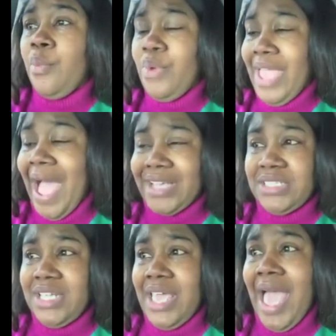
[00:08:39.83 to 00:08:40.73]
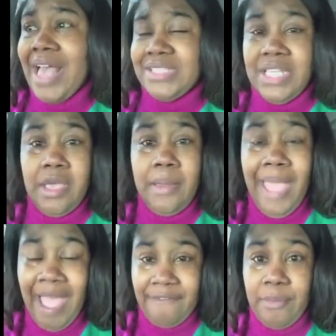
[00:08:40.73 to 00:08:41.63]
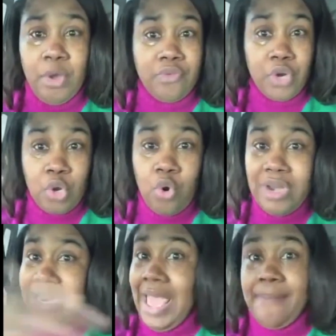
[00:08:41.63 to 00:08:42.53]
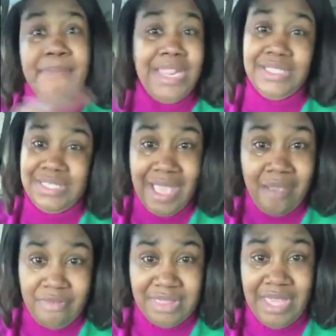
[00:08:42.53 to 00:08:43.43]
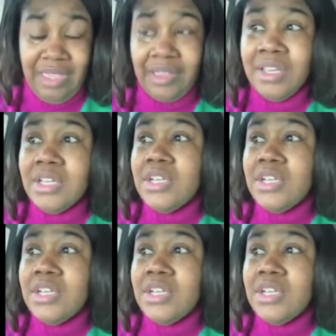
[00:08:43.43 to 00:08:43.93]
We actually have him on a recording admitting to everything.